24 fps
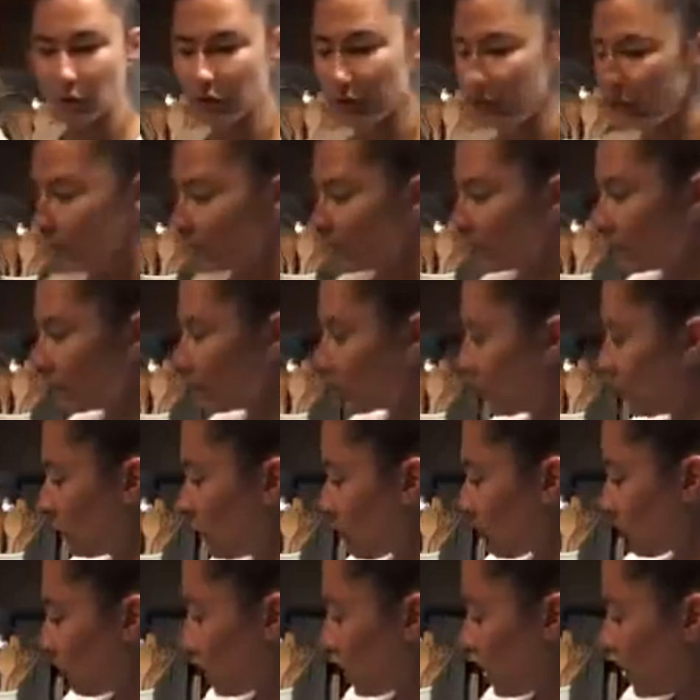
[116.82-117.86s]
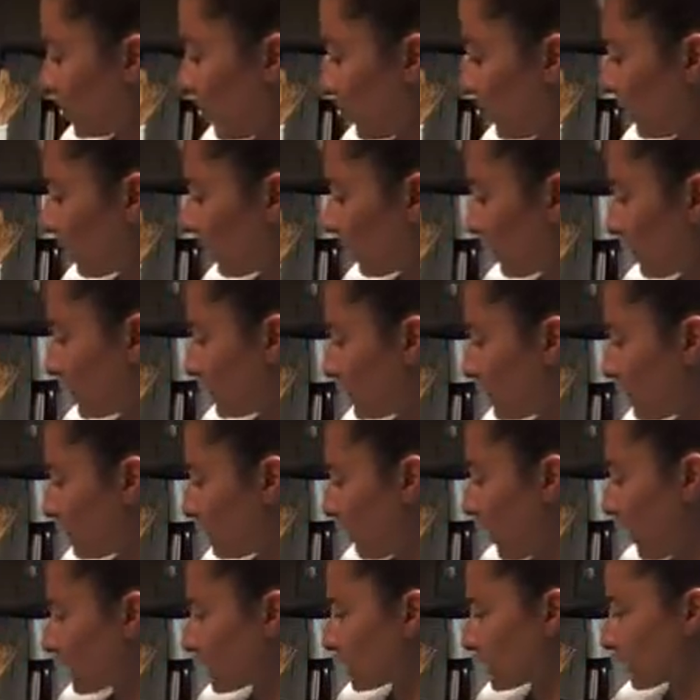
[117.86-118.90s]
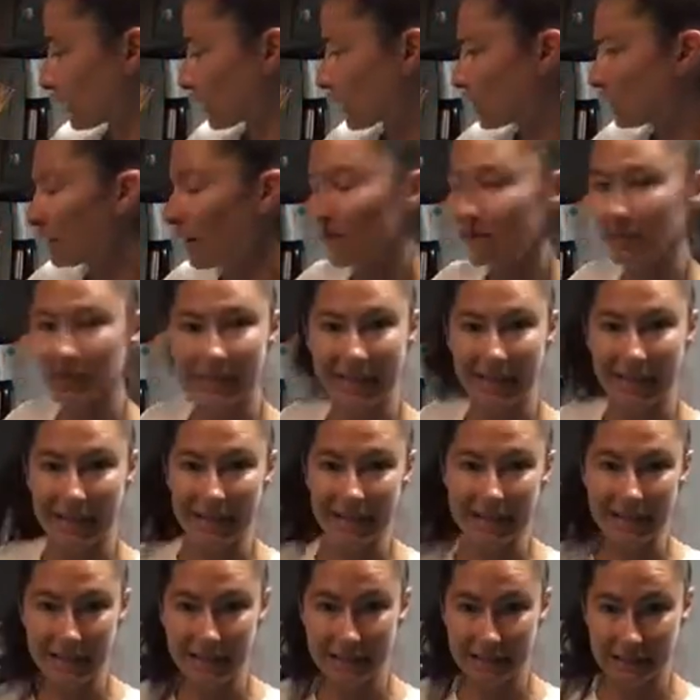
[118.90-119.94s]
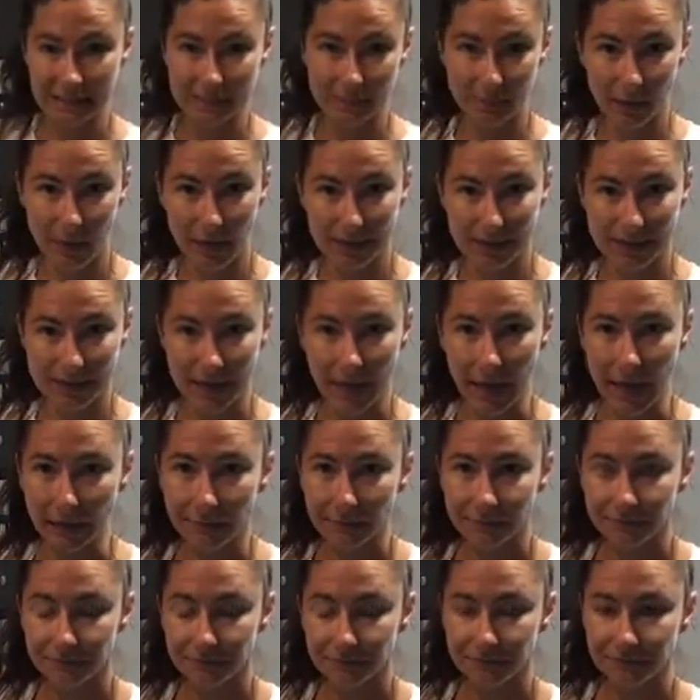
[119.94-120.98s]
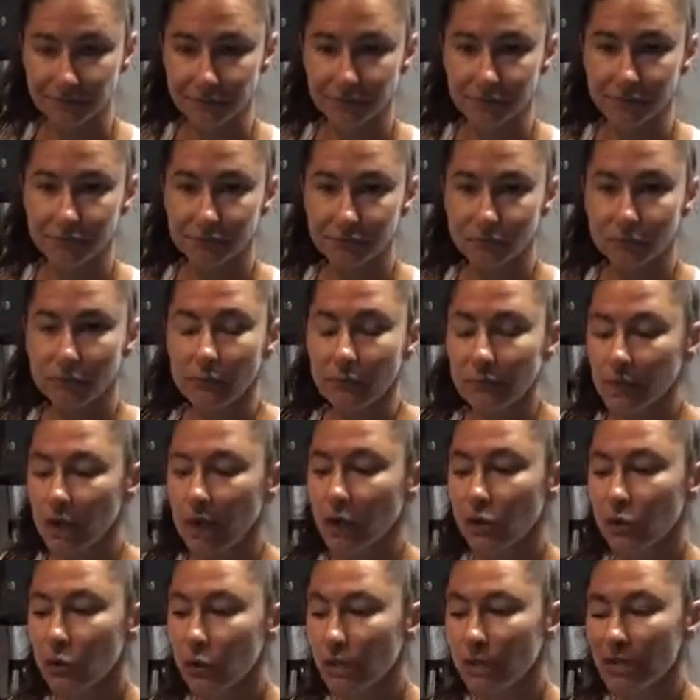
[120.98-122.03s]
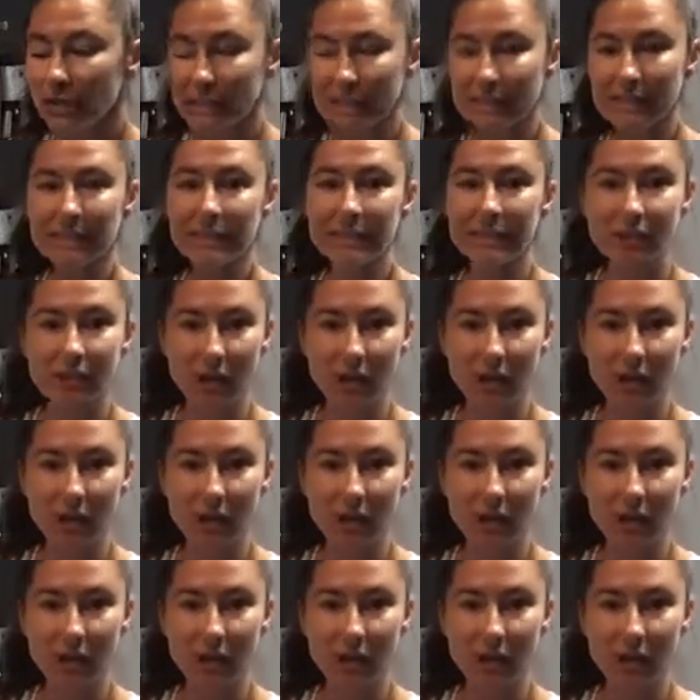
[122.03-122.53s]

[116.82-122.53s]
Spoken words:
first things first, you want to preheat your Instant Pot. So we're going to do everything in the Instant Pot today. You could easily